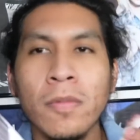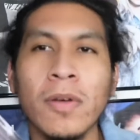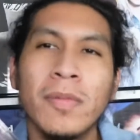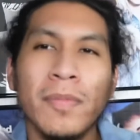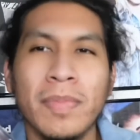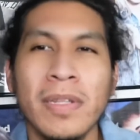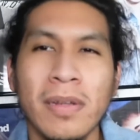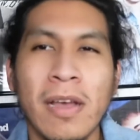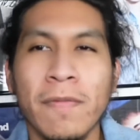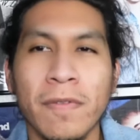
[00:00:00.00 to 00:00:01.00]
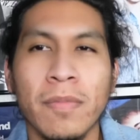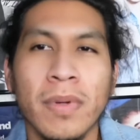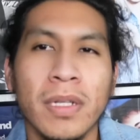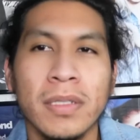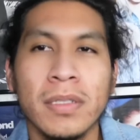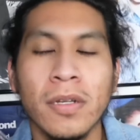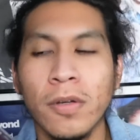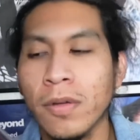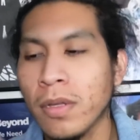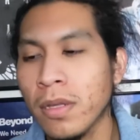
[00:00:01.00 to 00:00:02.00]
Well, been out for months,
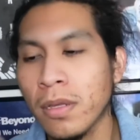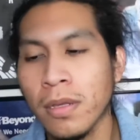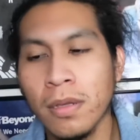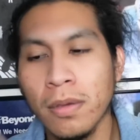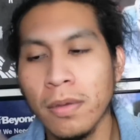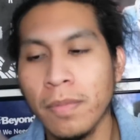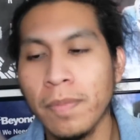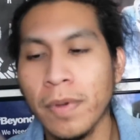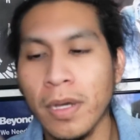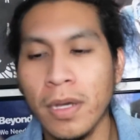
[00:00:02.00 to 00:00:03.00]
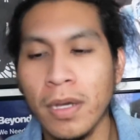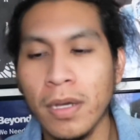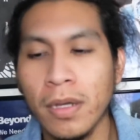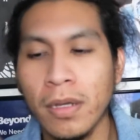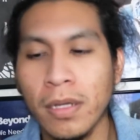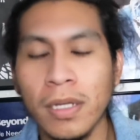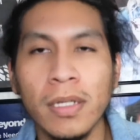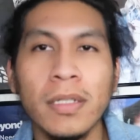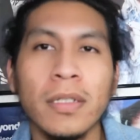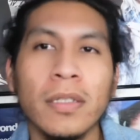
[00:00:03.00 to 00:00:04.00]
so
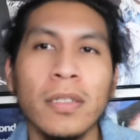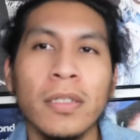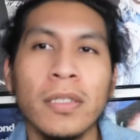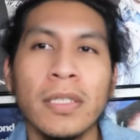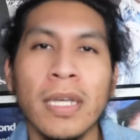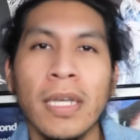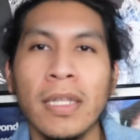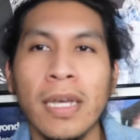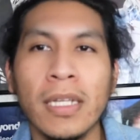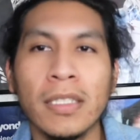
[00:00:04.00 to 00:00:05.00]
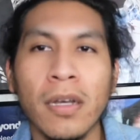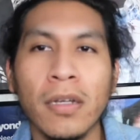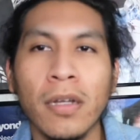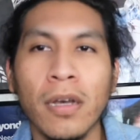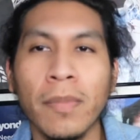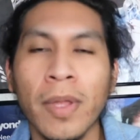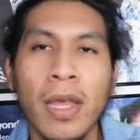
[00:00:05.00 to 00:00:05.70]
you could say that it's on